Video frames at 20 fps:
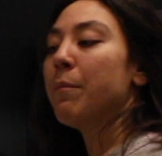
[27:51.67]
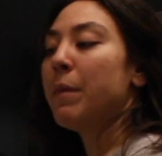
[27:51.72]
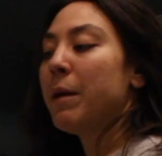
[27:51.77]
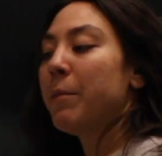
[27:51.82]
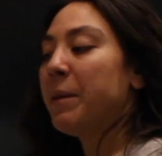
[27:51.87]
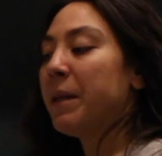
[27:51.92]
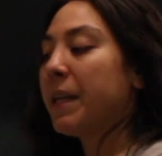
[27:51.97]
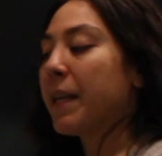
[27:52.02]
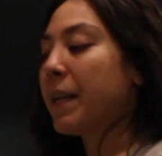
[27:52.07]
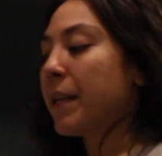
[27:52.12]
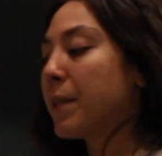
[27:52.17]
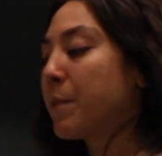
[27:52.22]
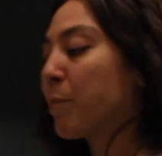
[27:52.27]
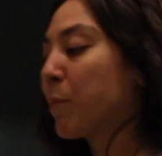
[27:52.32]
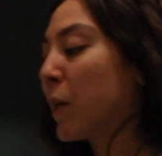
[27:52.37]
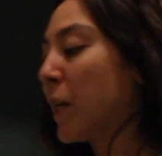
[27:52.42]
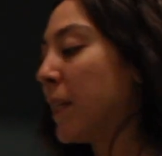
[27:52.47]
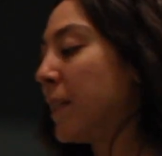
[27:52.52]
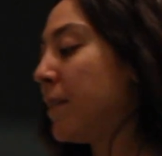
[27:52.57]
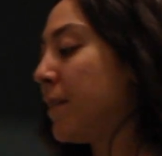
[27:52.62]
maybe that it's
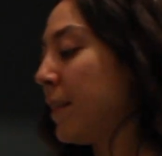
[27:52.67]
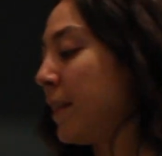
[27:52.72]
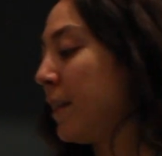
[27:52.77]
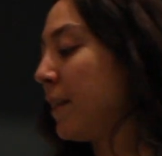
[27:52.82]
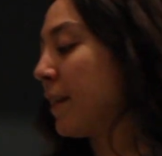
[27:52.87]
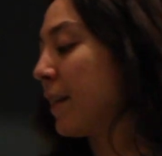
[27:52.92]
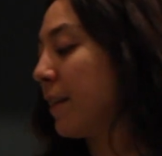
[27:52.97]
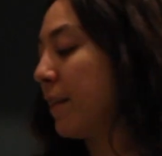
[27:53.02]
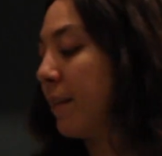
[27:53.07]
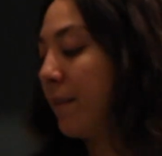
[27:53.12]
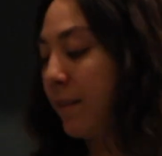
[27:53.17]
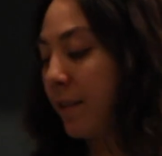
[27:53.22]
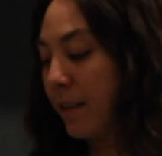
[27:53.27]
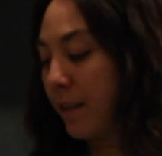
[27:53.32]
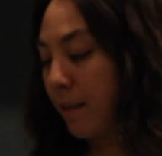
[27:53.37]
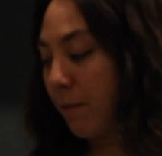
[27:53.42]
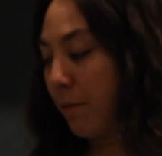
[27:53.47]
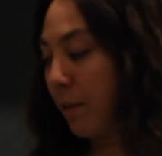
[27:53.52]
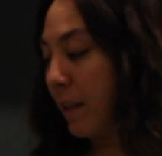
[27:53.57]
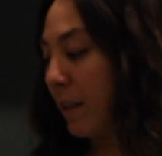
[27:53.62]
pricey
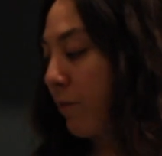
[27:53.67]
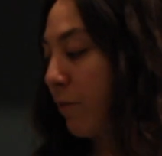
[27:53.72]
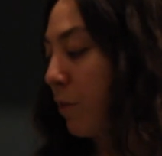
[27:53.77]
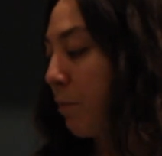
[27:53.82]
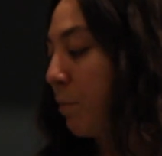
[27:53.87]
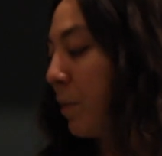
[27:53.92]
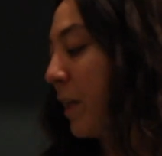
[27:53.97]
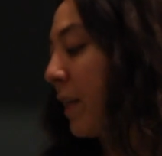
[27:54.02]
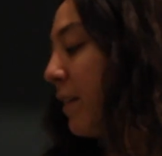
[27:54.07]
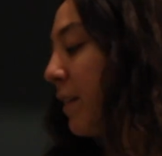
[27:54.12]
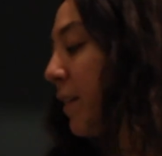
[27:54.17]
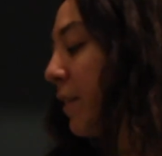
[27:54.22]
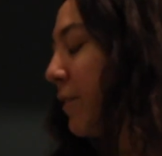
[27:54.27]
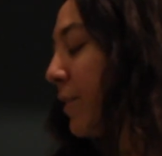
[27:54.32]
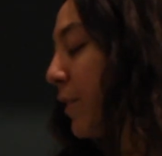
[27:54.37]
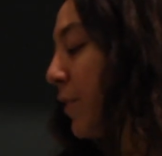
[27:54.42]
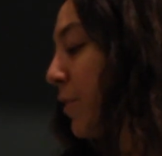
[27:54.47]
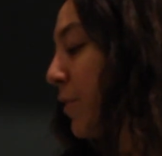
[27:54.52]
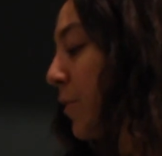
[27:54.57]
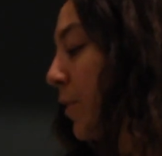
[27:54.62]
and whatever, but
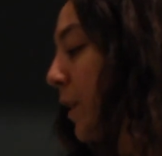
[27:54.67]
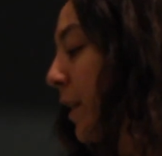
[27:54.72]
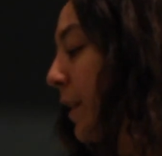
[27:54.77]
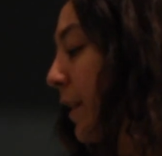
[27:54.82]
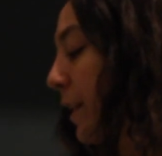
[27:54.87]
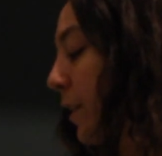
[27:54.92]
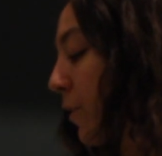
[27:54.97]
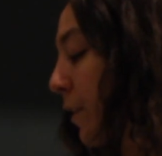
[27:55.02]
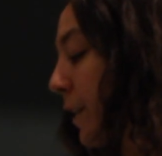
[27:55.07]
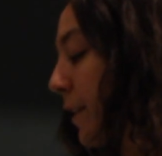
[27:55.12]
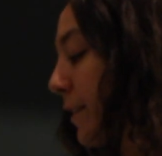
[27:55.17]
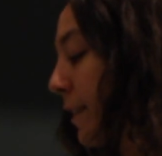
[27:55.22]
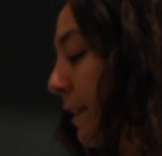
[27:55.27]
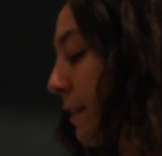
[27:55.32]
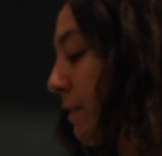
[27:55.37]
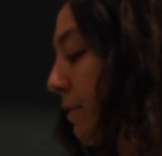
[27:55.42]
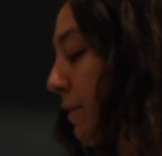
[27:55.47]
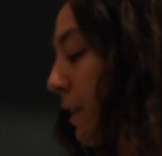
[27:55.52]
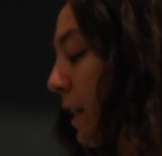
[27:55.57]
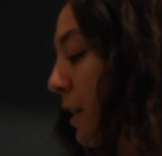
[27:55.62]
there's also, I think, great
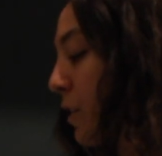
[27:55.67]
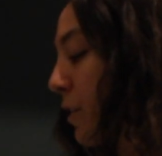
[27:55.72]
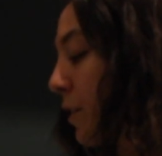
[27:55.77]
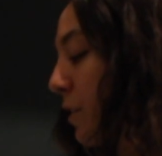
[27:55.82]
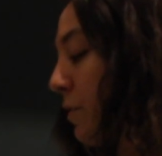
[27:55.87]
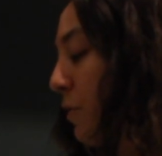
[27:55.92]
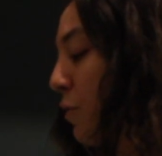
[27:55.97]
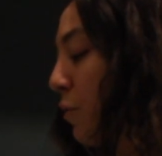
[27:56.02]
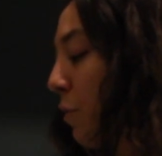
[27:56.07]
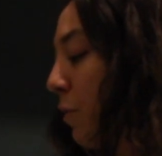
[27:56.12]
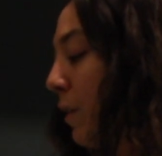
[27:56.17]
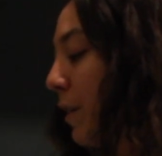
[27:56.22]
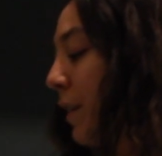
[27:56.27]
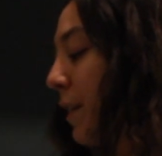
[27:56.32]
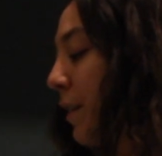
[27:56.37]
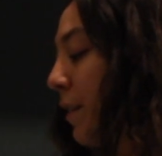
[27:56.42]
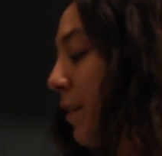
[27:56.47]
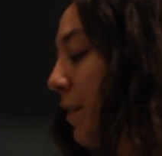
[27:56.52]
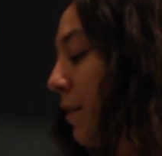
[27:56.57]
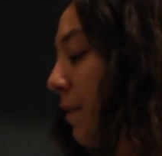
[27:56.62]
satisfaction and joy
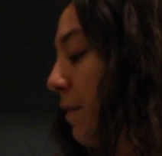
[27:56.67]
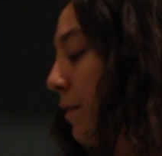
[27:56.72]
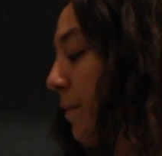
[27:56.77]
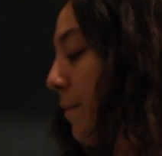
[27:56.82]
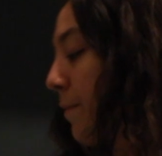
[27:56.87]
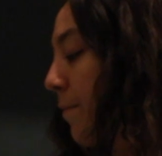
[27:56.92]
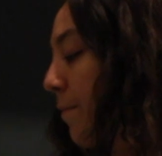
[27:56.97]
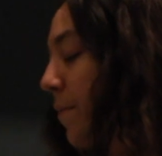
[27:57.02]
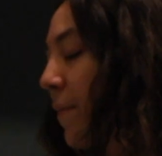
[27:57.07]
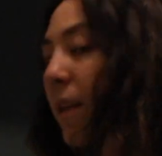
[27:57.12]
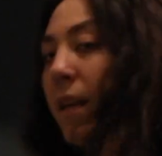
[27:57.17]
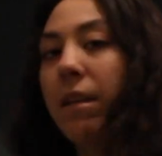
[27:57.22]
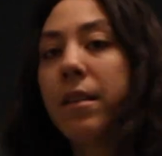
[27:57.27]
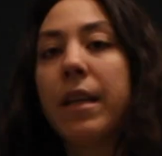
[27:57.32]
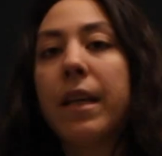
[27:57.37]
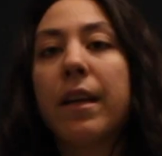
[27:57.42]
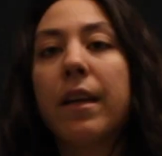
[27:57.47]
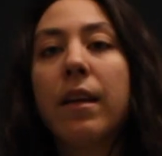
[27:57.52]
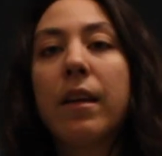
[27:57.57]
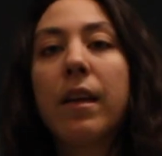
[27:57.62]
in
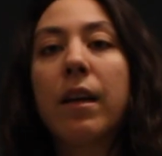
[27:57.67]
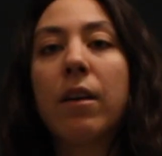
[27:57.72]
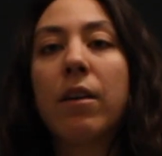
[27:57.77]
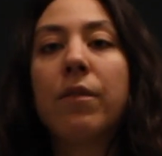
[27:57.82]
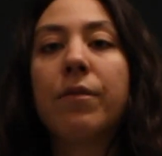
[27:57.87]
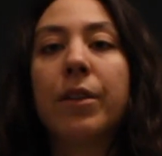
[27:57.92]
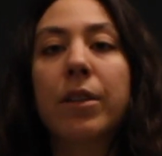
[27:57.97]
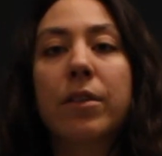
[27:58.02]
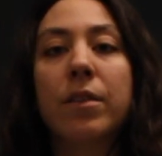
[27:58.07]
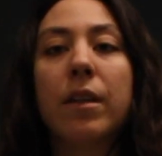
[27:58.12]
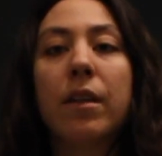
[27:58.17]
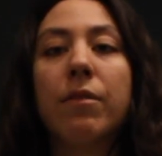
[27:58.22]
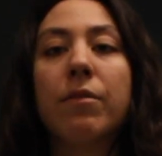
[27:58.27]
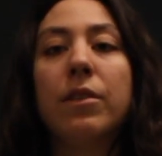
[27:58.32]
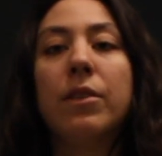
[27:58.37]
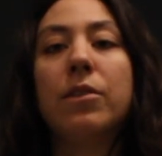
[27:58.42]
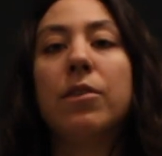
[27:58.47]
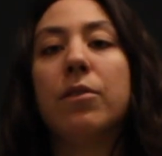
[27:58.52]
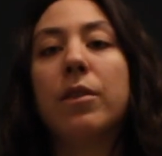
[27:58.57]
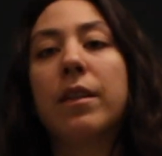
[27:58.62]
taking care of yourself
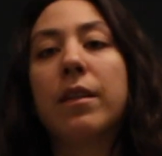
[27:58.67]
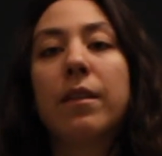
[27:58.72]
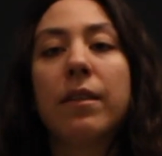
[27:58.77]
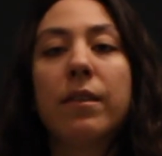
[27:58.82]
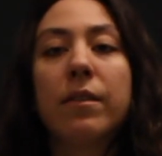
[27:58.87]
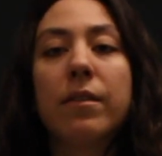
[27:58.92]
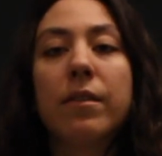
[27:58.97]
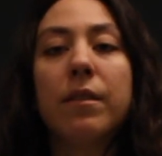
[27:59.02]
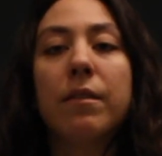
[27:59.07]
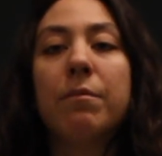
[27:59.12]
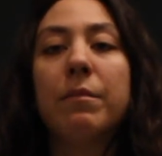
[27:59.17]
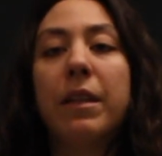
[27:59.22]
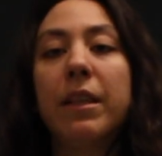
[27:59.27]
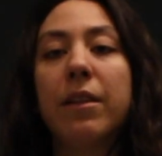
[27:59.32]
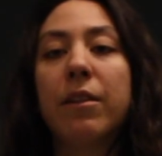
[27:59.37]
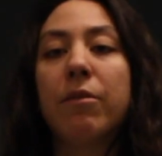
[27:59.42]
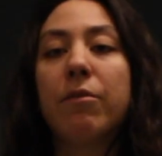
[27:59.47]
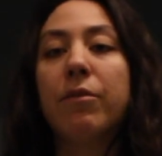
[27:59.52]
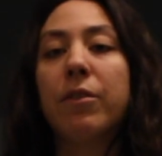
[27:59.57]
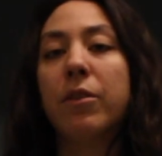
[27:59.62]
and doing things that
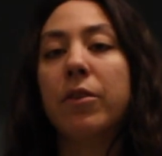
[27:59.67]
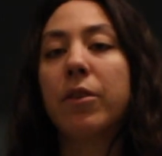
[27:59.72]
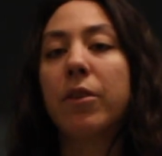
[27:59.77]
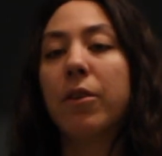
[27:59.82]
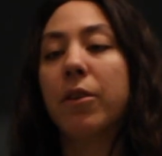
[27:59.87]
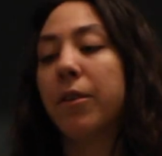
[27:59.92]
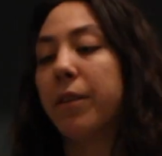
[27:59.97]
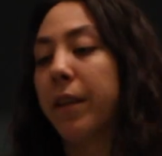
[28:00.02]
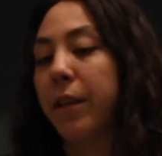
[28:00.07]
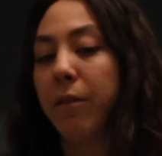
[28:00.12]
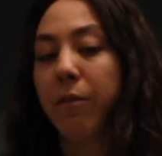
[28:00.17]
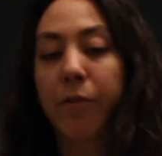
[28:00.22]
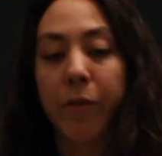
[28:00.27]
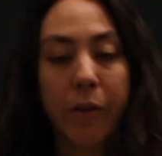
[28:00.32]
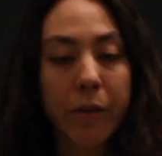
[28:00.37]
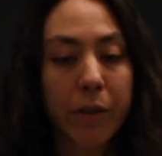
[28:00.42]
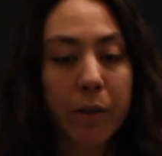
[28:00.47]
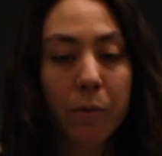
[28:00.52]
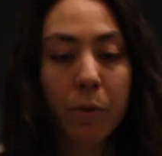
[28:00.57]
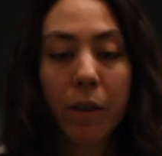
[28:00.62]
make you feel good or that you
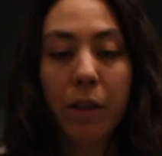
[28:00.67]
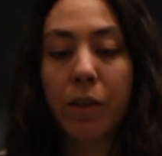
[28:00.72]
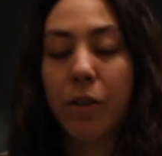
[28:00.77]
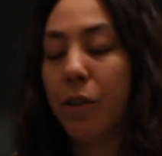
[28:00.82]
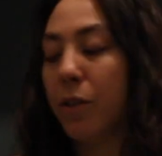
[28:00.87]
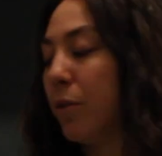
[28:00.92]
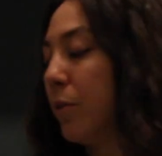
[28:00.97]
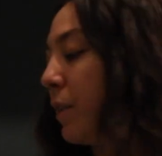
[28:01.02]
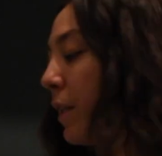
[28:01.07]
feel you want to do.